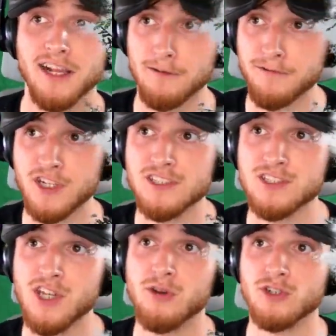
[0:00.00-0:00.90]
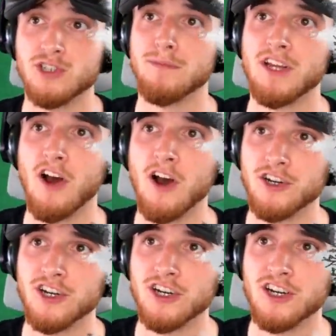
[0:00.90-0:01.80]
a flint stone or something
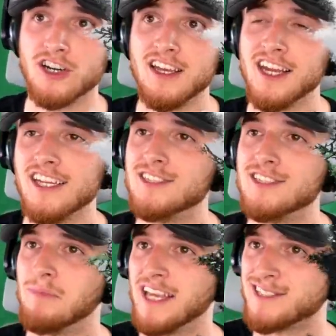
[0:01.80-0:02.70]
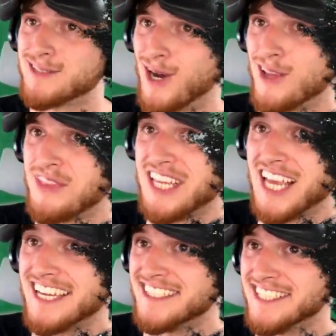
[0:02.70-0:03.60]
harder. It's based on
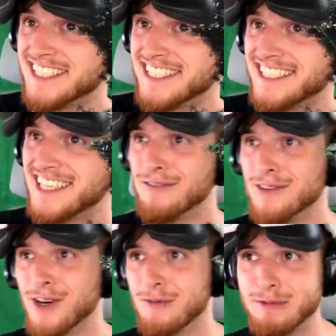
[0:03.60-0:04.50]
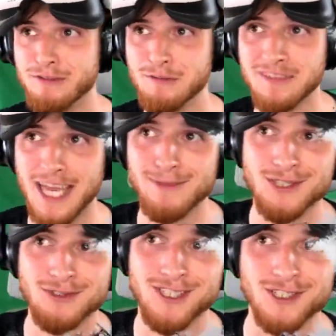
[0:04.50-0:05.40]
the idea, if y'all remember from
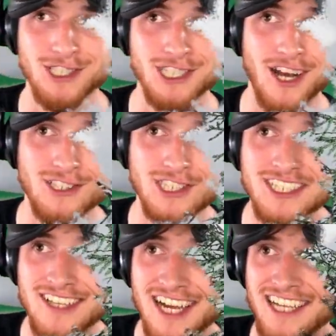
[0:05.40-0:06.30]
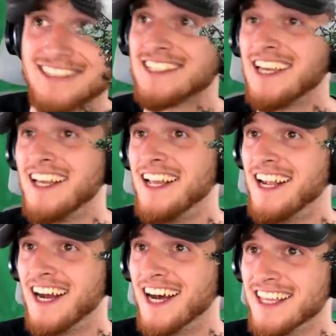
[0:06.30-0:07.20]
chemistry or geology class,
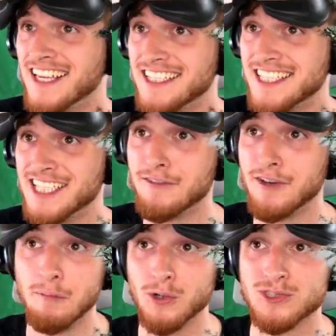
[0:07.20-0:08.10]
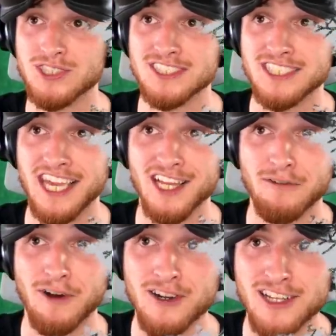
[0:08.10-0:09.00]
the idea of Mohs scale
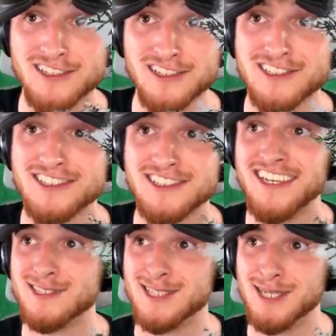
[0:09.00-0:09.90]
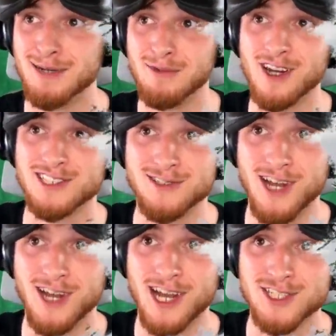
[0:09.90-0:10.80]
of hardness. Some rocks can
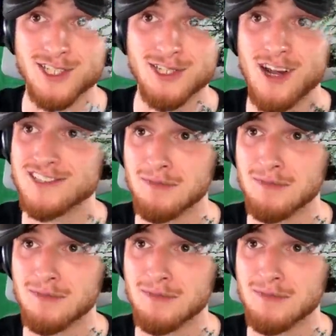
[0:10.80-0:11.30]
scratch other rocks, some